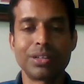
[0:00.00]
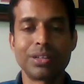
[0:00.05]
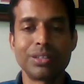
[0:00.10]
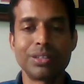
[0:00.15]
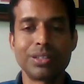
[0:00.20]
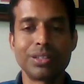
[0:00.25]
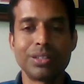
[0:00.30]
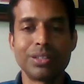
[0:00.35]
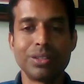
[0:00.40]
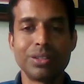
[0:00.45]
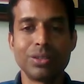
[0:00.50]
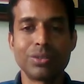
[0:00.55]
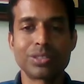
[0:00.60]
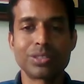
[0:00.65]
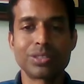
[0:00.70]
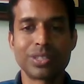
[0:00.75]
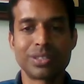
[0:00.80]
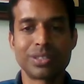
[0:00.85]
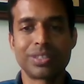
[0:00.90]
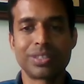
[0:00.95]

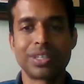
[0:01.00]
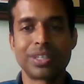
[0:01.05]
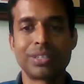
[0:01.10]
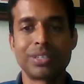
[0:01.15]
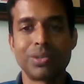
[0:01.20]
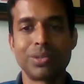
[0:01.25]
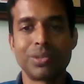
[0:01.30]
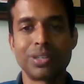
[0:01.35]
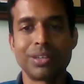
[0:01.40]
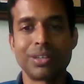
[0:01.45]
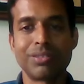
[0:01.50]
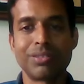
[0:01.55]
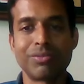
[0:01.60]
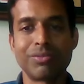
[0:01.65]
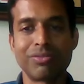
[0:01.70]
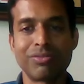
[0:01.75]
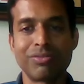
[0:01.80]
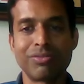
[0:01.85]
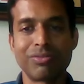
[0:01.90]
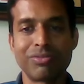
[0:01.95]
continuous excitement and
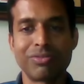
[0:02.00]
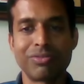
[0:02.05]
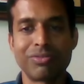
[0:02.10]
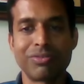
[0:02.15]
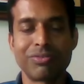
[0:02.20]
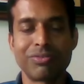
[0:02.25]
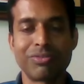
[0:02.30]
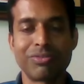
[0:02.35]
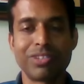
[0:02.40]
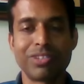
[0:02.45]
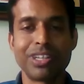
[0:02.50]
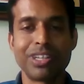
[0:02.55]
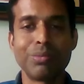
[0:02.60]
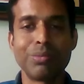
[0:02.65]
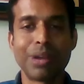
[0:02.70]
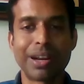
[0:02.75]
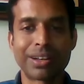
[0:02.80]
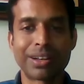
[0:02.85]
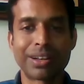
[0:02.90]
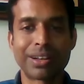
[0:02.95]

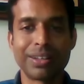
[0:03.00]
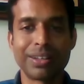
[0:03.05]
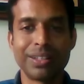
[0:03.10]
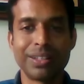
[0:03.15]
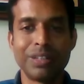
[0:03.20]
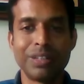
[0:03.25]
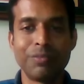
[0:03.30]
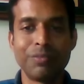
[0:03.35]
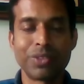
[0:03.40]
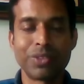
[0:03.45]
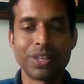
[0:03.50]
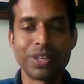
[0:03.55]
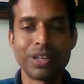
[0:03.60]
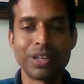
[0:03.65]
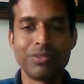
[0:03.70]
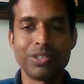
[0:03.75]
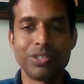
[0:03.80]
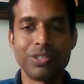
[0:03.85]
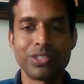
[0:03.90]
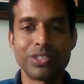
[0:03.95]
feedback,
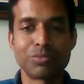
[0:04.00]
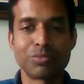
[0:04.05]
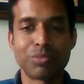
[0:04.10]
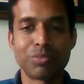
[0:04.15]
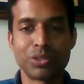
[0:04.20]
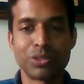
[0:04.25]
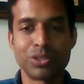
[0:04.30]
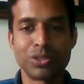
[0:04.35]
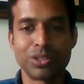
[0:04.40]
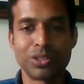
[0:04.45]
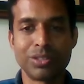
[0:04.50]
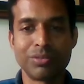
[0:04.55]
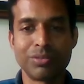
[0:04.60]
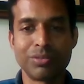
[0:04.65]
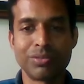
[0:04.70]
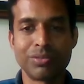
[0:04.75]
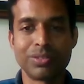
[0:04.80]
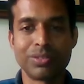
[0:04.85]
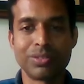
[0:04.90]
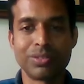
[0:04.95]
which is positive
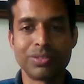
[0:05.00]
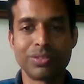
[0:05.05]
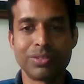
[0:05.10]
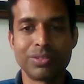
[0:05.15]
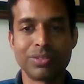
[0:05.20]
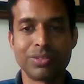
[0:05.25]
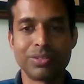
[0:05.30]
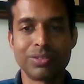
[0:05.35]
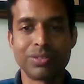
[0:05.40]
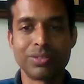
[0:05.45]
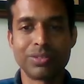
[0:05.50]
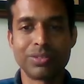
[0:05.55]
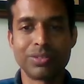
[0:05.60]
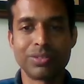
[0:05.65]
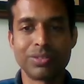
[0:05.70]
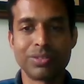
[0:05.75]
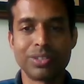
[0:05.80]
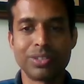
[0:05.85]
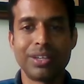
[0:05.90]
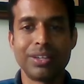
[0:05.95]
and
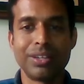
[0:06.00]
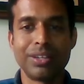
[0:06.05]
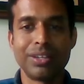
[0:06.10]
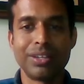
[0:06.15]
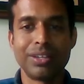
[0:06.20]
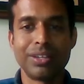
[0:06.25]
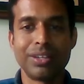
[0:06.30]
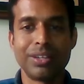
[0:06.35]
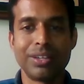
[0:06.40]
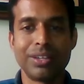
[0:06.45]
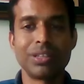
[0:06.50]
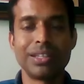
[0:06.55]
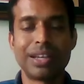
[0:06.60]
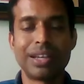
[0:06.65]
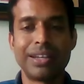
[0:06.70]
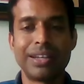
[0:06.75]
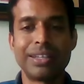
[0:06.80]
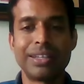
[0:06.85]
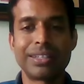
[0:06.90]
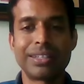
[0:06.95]
which is
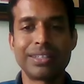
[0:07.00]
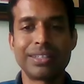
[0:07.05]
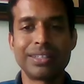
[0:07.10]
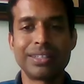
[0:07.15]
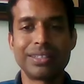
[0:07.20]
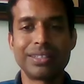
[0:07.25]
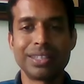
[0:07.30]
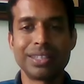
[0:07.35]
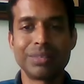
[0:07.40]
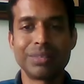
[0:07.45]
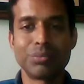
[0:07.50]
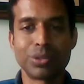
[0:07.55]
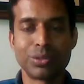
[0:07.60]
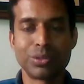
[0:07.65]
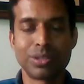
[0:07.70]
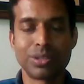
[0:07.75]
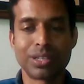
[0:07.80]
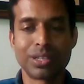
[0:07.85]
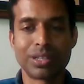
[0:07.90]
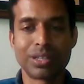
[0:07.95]
emotionally addicting them
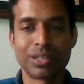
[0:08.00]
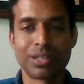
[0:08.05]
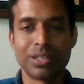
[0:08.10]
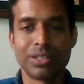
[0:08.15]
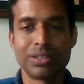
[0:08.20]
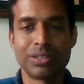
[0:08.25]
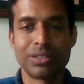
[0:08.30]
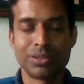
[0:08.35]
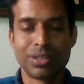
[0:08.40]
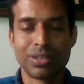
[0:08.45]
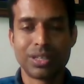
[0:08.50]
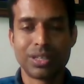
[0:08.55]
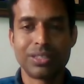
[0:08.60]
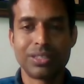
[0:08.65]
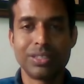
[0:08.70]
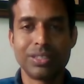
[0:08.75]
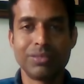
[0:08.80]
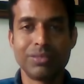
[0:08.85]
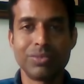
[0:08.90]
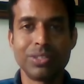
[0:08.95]
to that. So I
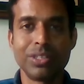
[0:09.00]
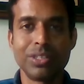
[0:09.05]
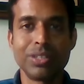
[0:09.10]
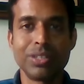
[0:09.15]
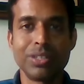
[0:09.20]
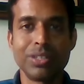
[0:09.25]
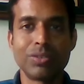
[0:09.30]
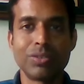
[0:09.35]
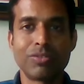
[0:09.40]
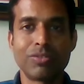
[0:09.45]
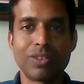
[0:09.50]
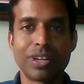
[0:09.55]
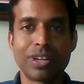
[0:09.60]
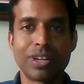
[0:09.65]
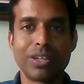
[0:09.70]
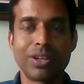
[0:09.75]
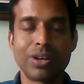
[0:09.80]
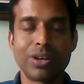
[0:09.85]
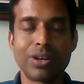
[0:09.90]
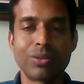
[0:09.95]
think we need to
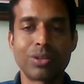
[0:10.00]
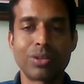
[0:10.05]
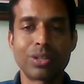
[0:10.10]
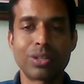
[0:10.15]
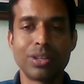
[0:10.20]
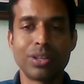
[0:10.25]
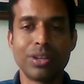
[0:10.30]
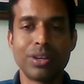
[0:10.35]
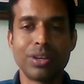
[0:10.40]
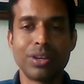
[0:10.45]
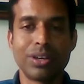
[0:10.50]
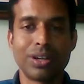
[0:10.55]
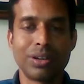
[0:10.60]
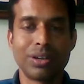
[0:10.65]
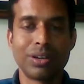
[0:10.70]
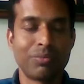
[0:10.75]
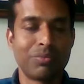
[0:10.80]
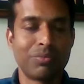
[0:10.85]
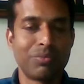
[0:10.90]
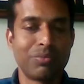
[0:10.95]
find out
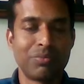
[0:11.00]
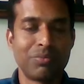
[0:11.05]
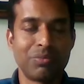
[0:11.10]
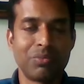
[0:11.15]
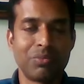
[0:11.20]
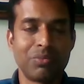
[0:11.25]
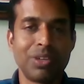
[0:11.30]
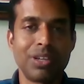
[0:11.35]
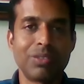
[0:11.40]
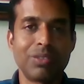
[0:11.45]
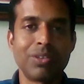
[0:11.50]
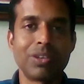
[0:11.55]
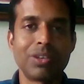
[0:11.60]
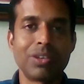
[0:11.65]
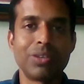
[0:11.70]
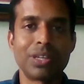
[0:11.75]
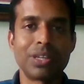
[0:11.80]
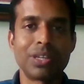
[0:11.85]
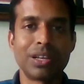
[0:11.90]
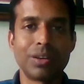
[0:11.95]
uh, wherever
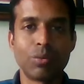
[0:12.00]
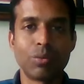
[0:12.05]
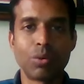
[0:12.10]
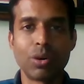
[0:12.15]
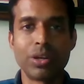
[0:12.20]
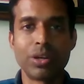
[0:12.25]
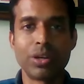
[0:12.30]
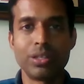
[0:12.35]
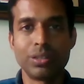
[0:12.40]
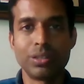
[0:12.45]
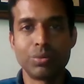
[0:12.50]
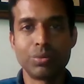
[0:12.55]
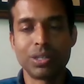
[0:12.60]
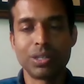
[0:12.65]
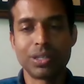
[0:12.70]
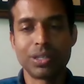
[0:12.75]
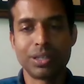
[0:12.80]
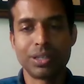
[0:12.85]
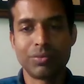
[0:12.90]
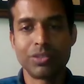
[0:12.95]
we can avoid it, we
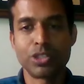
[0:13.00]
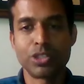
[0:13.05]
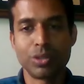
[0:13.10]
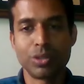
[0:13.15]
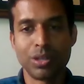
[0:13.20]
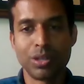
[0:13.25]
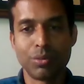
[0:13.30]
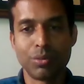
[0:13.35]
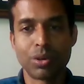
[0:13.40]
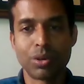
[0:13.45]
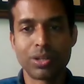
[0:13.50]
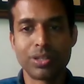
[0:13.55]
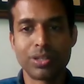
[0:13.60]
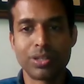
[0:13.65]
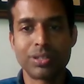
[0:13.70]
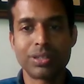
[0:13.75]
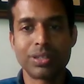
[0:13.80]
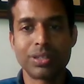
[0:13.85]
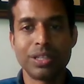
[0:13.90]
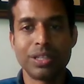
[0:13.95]
should avoid
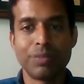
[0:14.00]
it.